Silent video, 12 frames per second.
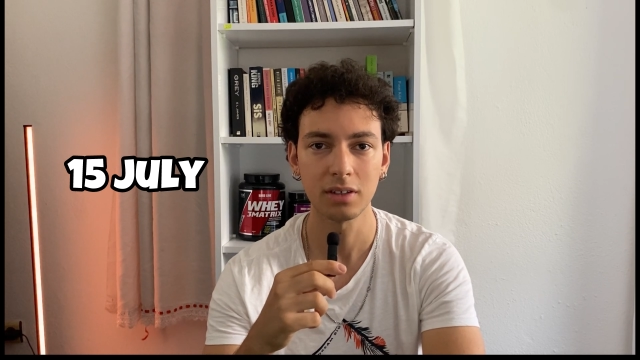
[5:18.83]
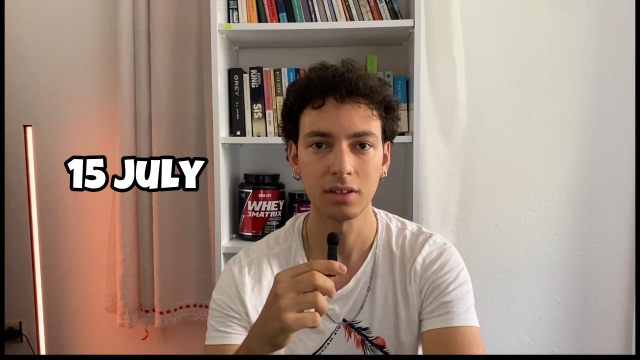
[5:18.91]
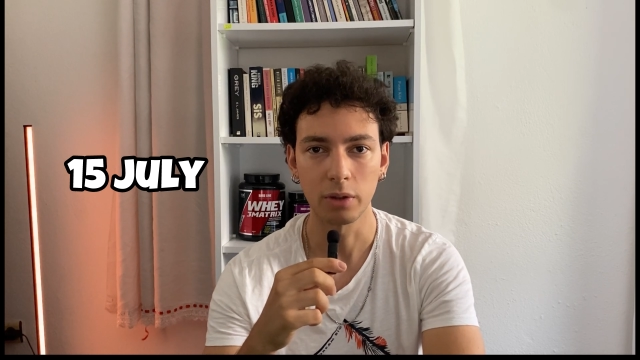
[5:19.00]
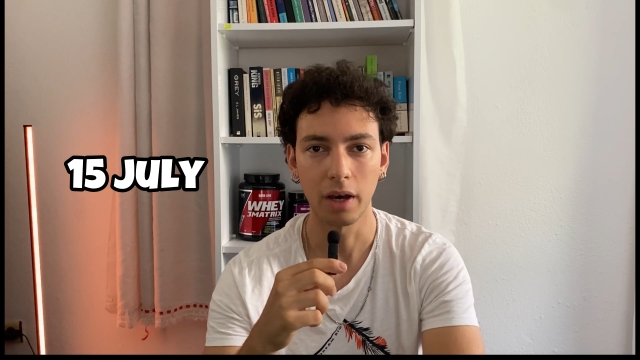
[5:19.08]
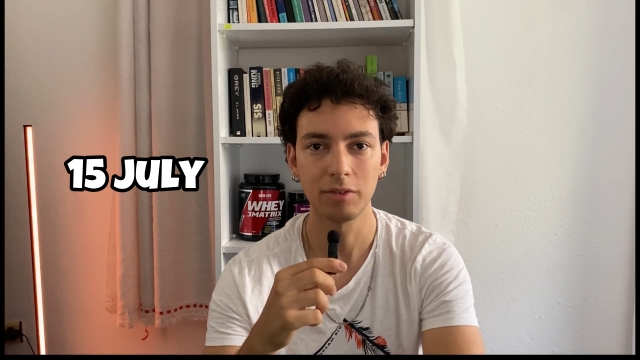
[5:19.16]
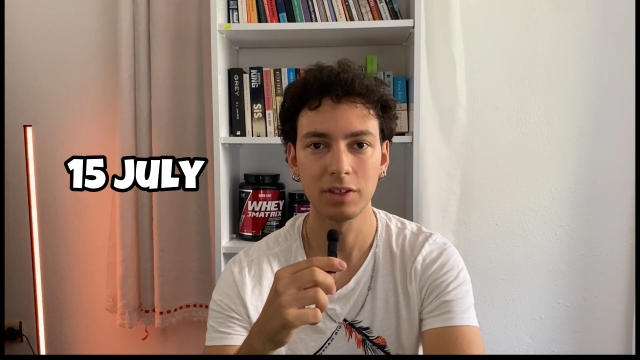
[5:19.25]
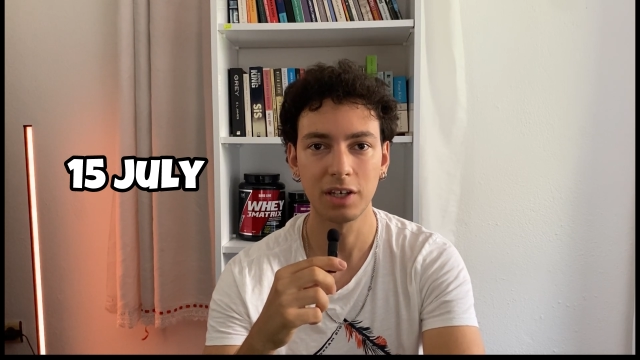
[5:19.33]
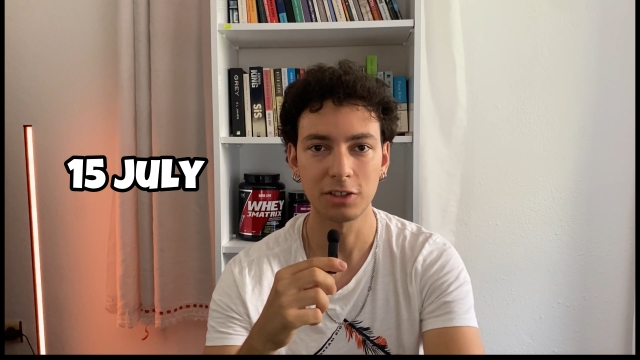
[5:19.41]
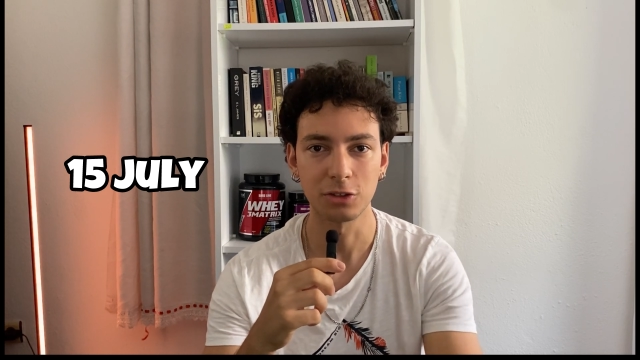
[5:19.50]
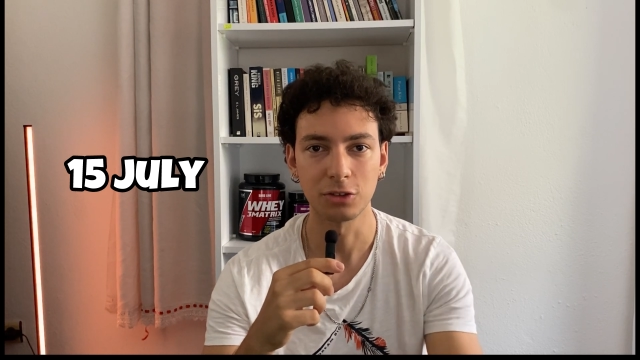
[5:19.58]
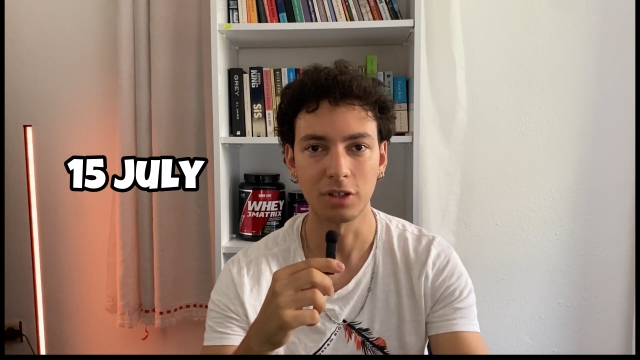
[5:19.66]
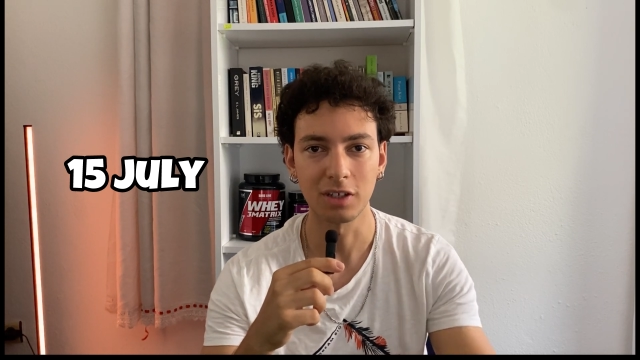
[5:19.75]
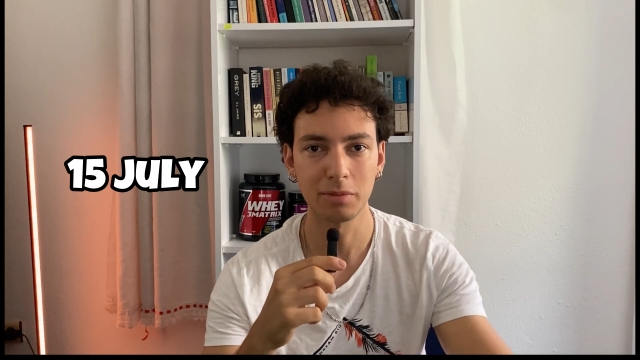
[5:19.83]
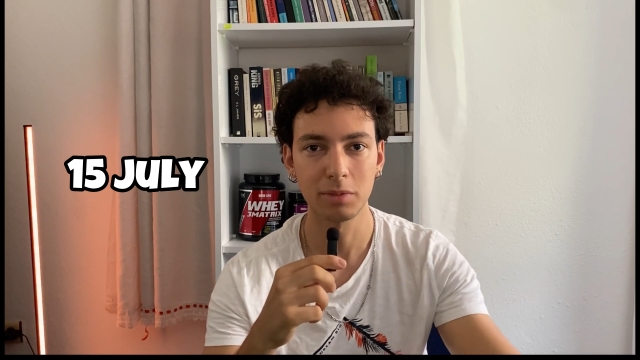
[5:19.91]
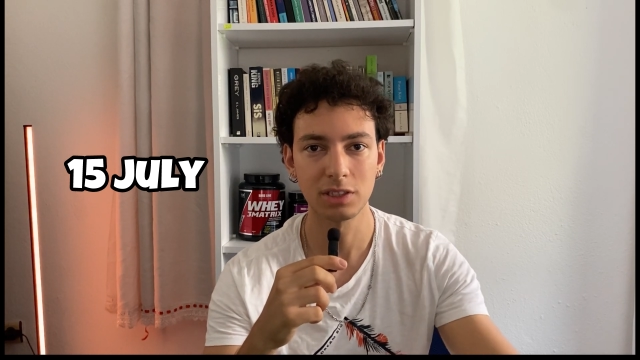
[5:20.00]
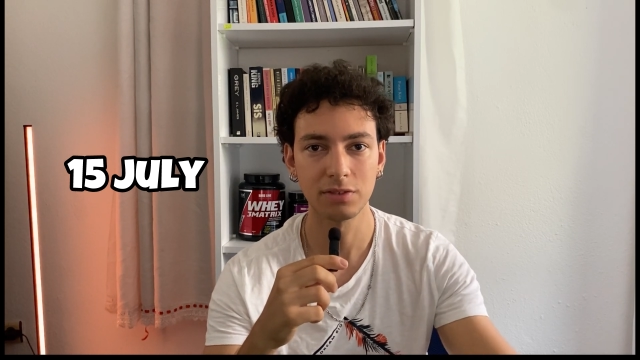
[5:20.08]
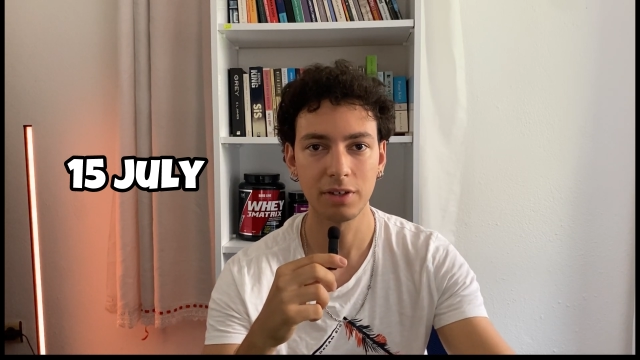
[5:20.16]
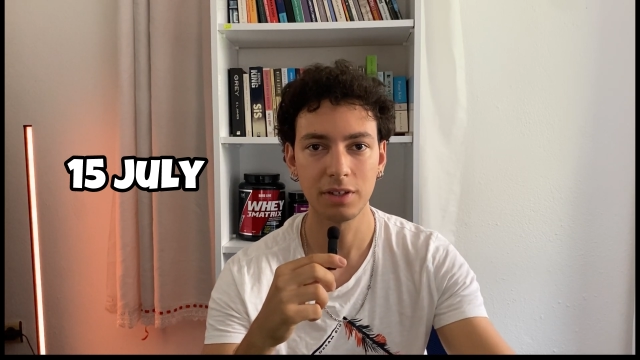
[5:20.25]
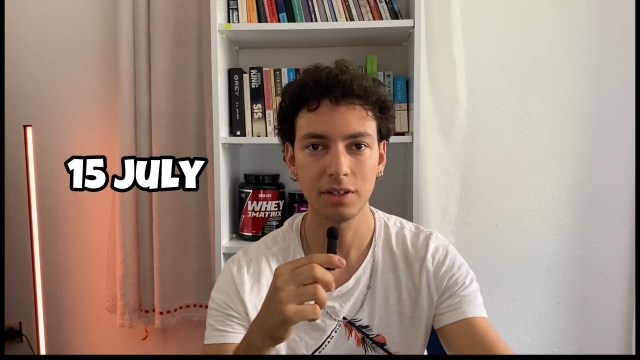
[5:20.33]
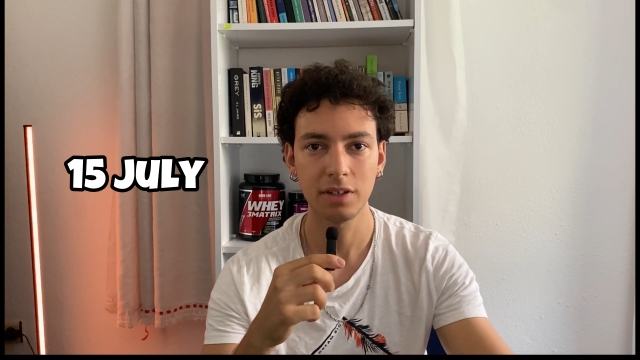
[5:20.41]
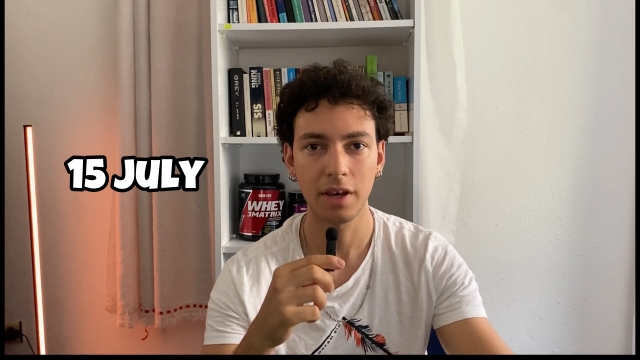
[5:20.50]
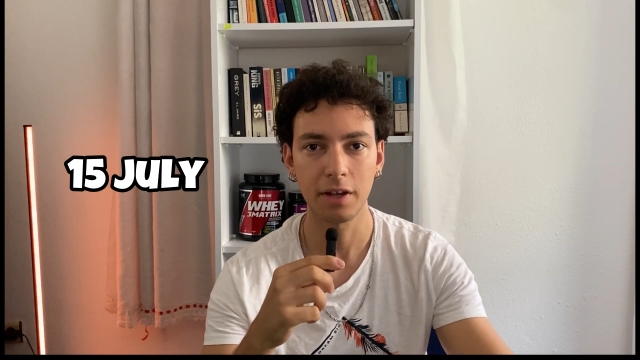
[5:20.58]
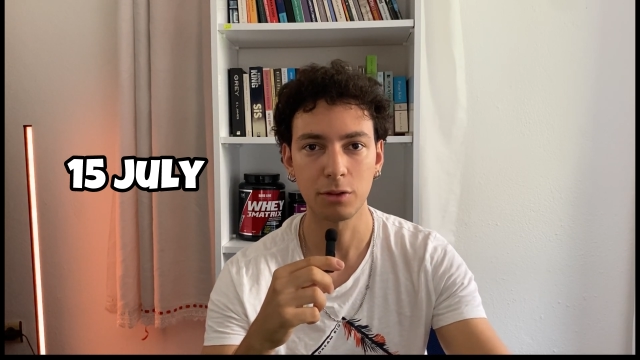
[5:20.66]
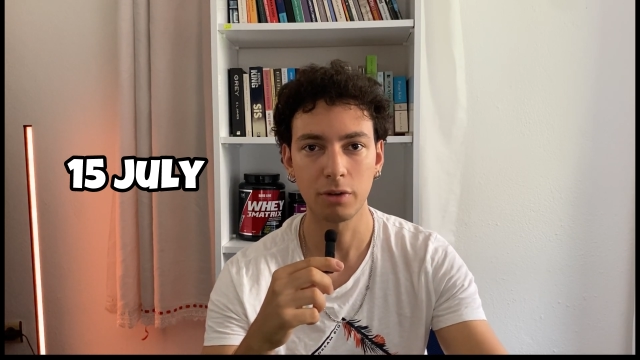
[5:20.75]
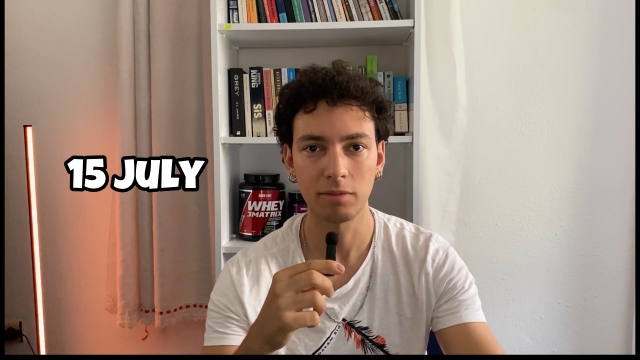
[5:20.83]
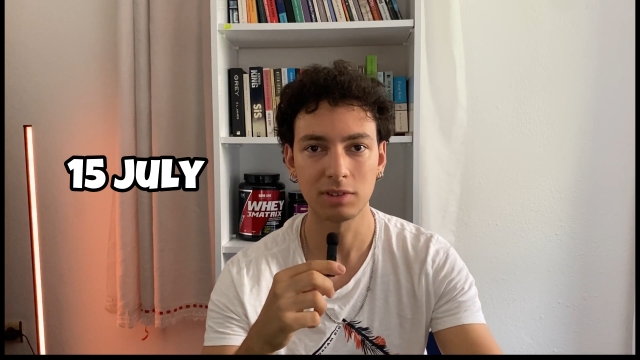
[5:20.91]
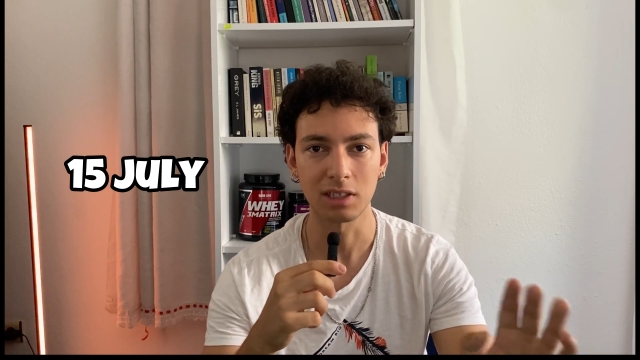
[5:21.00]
You have to get your documents ready and you have to